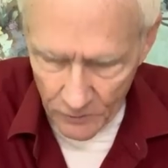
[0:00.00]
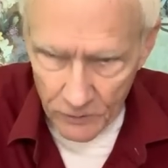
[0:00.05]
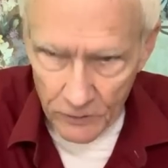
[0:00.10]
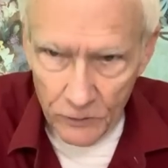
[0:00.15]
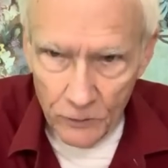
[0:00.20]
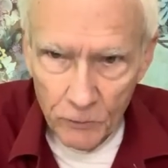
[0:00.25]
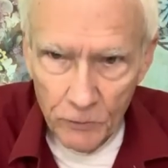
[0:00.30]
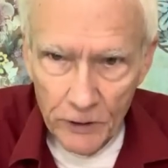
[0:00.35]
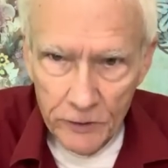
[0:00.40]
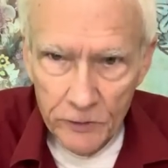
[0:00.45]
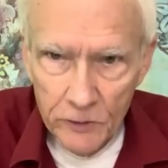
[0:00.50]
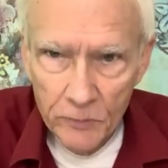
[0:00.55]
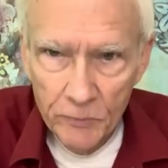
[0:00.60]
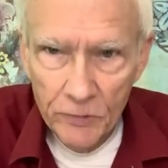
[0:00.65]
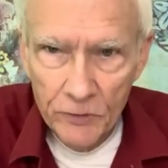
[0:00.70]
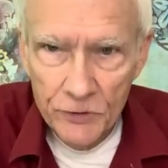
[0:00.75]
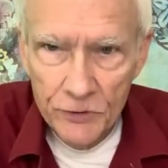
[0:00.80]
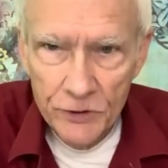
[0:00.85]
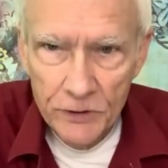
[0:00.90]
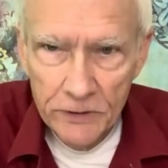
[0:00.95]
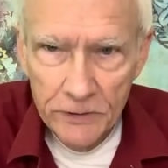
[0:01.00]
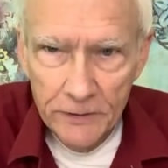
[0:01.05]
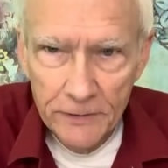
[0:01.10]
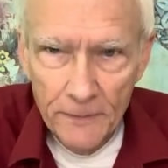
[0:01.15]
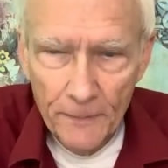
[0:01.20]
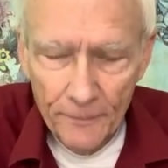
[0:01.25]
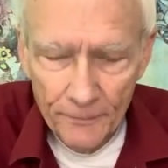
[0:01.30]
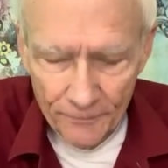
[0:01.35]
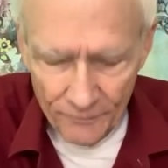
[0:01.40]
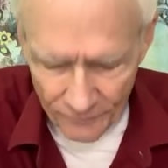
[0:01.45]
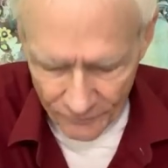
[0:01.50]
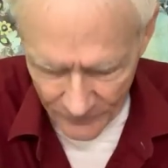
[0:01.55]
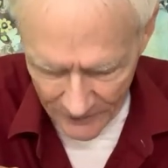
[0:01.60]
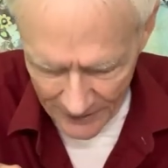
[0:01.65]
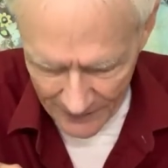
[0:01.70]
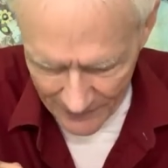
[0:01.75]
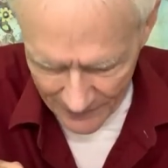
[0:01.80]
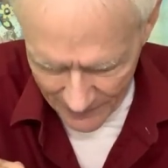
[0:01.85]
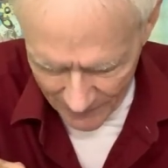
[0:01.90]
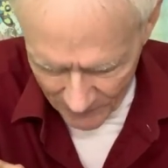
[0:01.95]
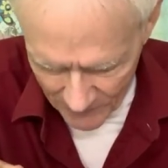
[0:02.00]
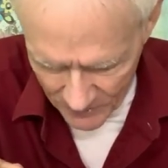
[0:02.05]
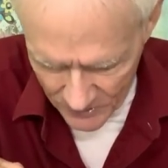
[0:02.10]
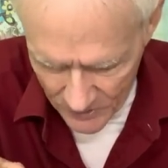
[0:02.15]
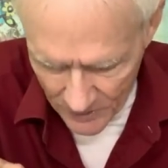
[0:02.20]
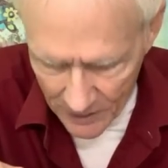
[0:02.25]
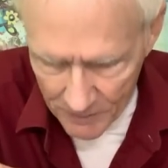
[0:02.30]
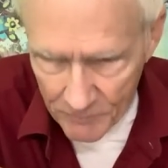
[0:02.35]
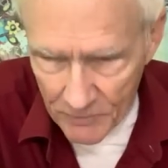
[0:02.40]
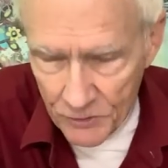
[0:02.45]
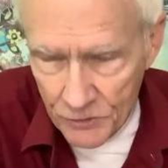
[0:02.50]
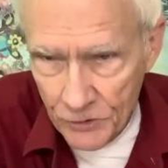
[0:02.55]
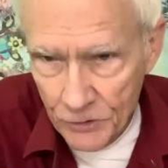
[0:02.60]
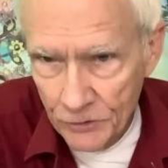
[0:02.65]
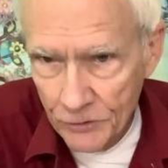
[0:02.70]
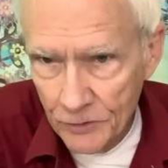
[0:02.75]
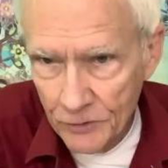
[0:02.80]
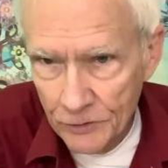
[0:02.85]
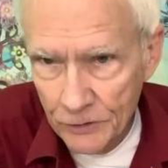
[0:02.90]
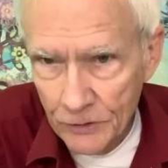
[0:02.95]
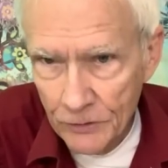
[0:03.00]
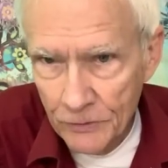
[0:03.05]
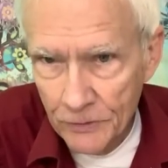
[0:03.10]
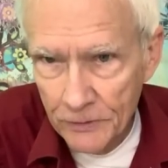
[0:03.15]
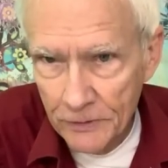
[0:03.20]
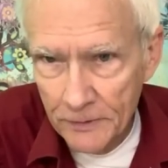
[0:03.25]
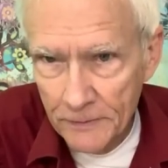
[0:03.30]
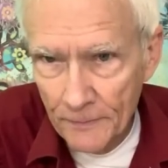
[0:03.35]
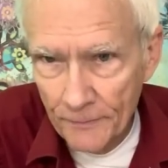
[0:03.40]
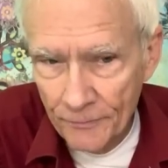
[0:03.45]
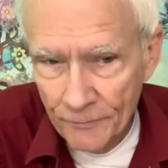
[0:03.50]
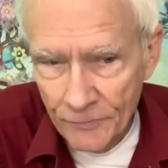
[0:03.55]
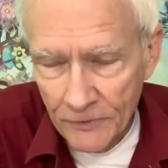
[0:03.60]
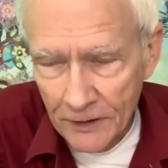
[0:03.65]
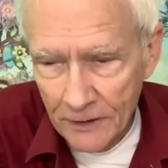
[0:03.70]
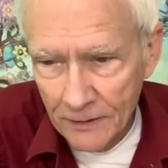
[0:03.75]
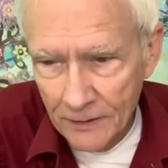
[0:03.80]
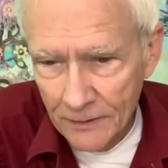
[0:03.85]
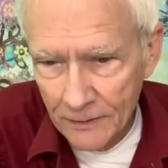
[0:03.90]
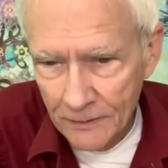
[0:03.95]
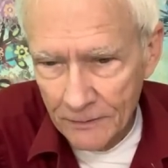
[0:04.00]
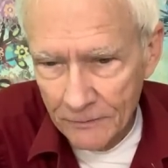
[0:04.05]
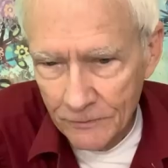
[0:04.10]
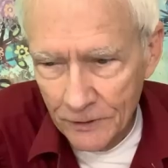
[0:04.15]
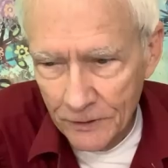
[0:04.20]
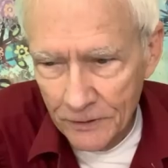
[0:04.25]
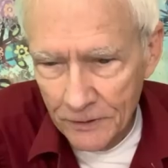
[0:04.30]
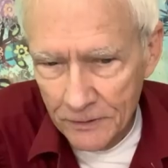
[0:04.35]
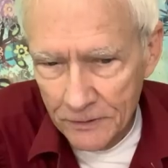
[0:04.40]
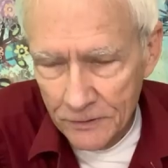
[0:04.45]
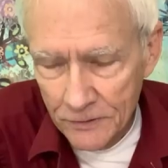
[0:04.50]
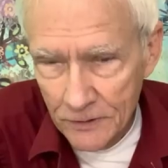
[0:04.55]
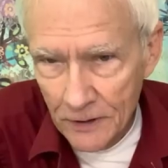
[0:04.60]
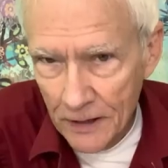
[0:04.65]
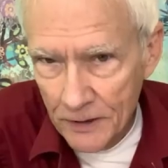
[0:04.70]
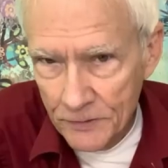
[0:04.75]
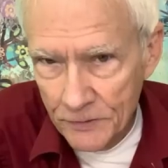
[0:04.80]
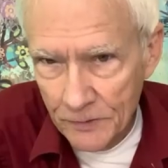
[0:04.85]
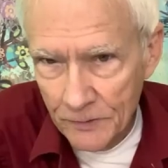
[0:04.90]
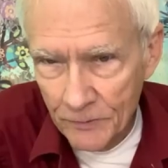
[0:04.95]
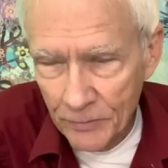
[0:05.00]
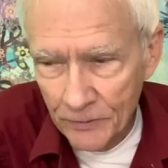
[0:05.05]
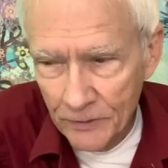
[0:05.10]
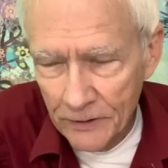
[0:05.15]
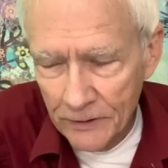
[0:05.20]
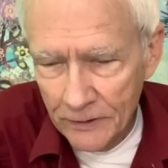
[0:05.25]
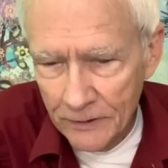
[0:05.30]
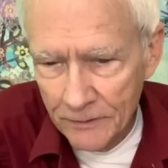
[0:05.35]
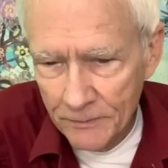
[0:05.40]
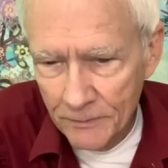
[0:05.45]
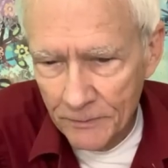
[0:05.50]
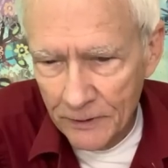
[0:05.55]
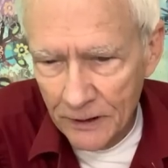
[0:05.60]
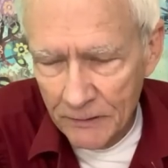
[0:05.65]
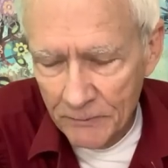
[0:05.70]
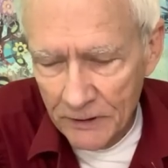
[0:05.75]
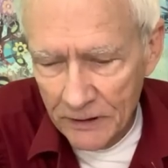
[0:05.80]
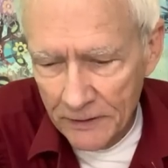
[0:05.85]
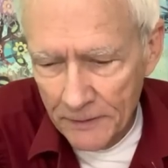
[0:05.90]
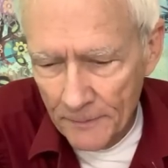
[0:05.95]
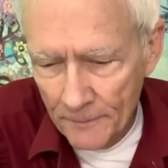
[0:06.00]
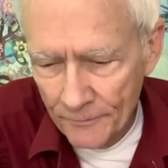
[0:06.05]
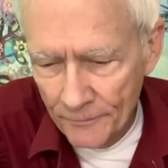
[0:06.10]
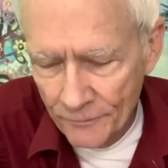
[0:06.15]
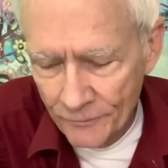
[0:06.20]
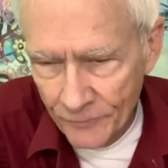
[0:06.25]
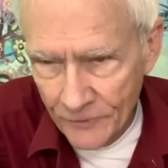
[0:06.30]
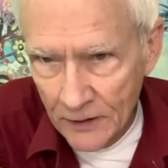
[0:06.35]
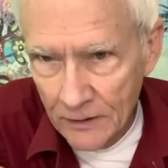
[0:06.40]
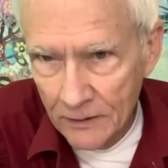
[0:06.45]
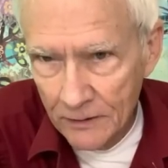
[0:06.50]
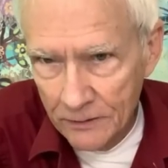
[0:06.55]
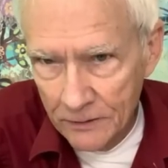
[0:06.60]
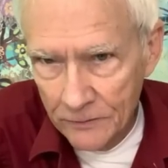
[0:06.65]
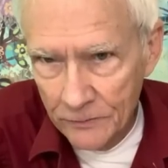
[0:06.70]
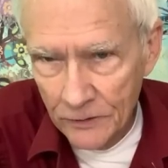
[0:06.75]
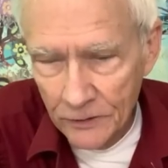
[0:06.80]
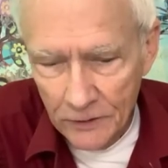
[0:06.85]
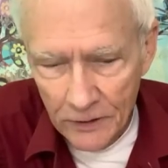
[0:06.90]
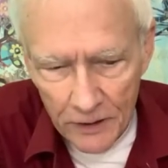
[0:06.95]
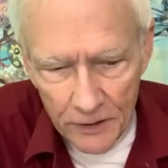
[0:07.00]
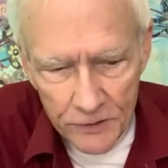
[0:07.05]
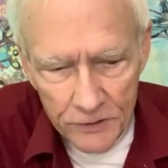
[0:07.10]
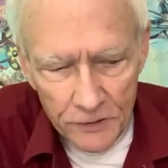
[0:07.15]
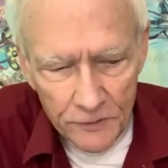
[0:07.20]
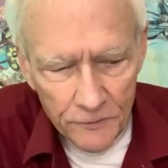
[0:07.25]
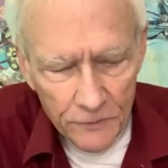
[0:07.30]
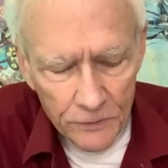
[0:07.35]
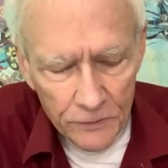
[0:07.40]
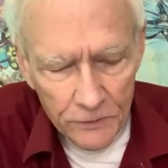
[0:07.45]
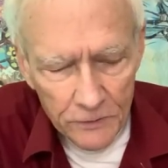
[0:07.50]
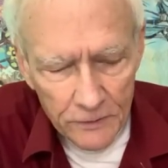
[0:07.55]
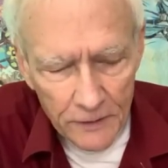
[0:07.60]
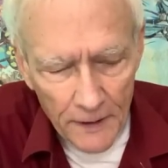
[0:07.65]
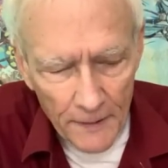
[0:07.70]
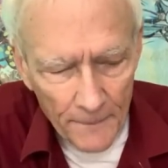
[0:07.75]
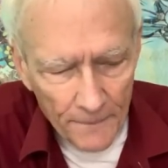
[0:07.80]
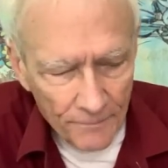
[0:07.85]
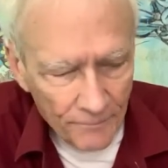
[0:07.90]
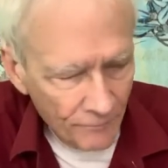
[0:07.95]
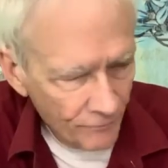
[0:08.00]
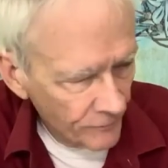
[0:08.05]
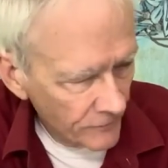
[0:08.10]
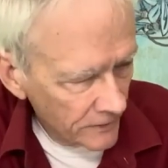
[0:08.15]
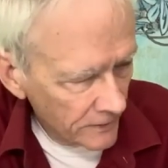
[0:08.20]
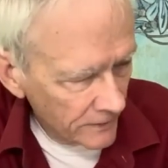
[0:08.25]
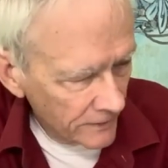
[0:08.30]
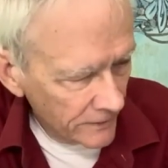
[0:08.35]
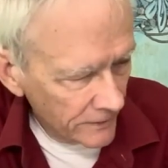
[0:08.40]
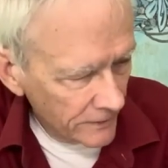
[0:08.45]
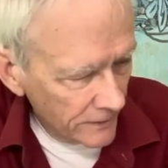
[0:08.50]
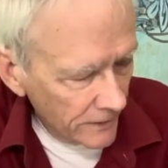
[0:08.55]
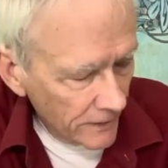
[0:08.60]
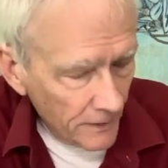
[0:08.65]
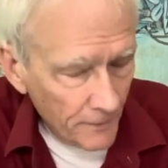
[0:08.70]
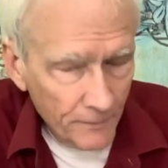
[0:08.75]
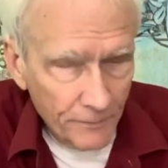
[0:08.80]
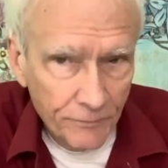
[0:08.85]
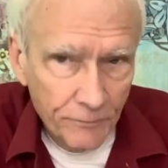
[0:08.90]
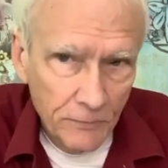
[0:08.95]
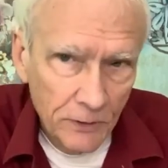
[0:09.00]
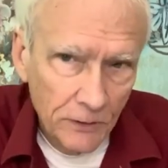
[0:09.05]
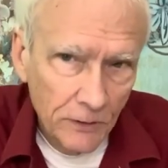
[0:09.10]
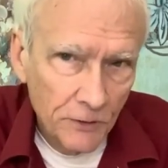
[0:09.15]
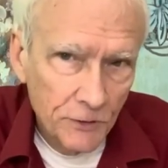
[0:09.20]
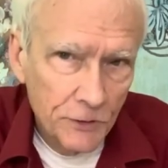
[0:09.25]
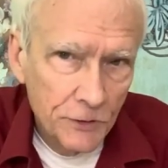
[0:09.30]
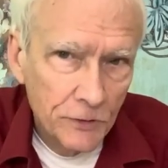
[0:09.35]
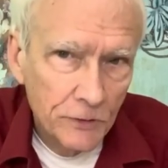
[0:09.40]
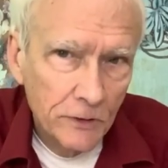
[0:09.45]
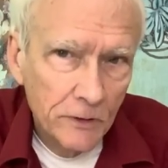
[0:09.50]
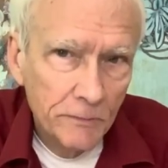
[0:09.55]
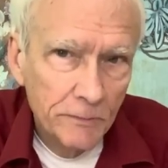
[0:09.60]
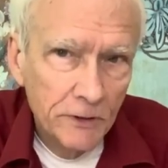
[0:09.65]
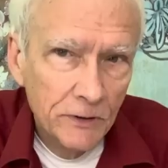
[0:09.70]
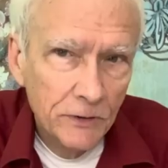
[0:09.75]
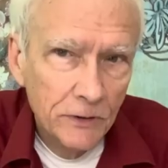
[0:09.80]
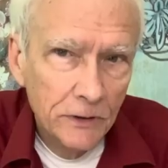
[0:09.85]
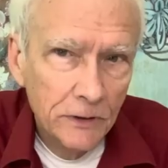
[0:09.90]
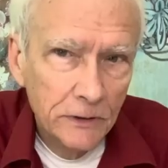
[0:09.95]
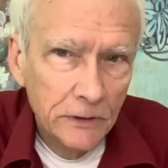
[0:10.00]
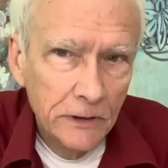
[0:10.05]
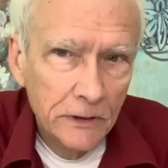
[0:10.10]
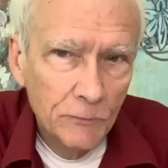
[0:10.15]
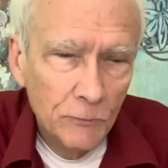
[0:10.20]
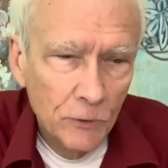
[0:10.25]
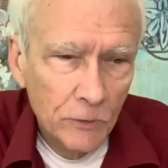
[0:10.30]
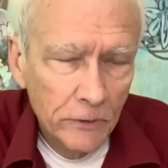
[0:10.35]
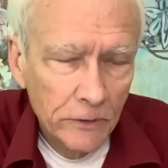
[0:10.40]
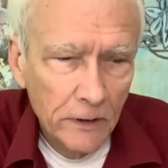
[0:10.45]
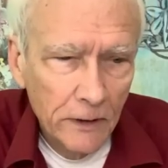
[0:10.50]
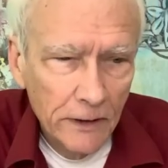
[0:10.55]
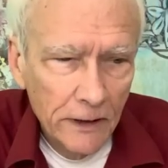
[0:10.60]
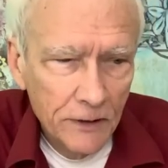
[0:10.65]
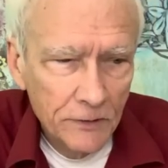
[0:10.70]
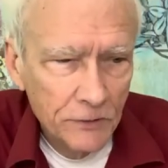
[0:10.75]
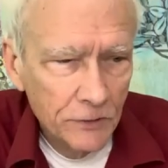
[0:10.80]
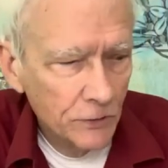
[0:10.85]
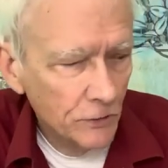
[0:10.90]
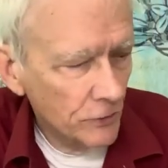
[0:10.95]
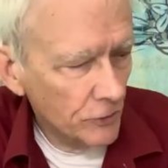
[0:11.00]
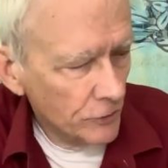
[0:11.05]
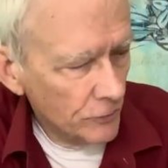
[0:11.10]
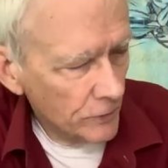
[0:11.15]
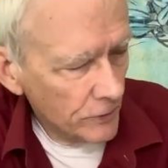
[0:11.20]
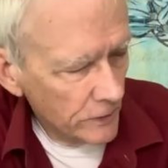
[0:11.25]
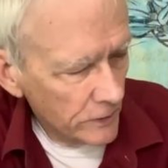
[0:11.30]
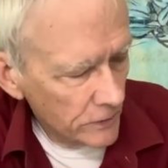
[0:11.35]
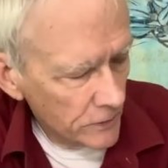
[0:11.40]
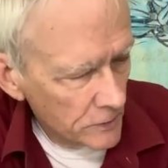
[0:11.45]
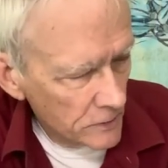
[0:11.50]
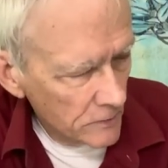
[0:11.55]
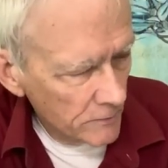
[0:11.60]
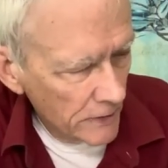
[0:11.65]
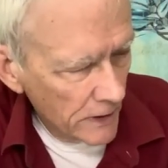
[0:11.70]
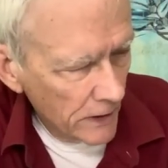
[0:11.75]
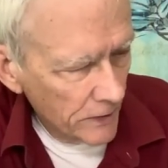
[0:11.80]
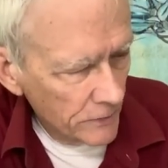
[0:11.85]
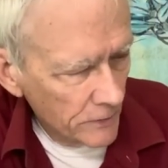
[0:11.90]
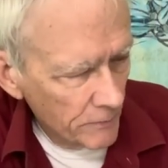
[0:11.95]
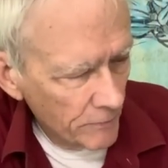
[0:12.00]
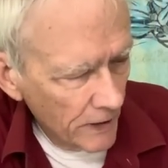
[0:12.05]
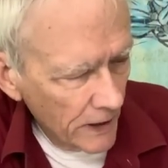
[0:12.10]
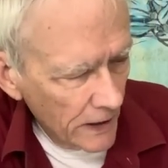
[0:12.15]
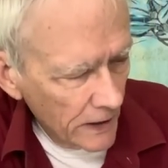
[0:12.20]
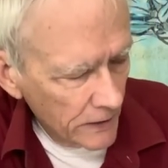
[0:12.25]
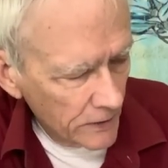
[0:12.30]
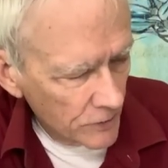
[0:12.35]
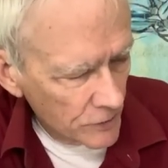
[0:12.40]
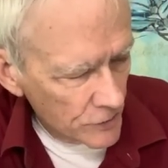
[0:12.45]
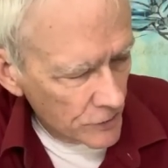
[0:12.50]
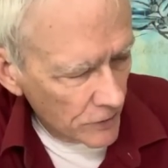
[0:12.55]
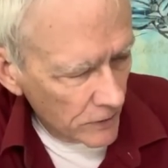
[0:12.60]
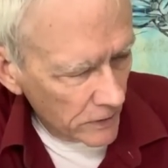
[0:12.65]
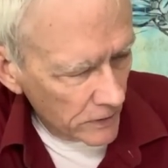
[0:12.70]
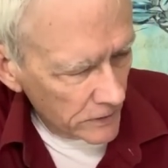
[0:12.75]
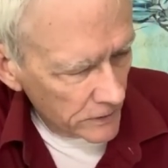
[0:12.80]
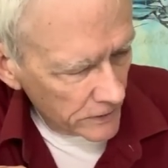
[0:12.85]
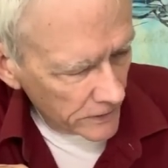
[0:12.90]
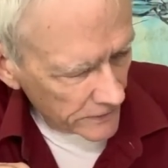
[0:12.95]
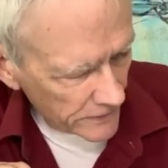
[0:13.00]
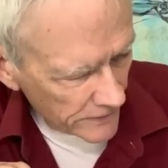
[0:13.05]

the way you present it. There's not much you can do with a slice of bread, but I mean different kinds of food. But also I've been thinking more the last 2 or 3 years about the package art,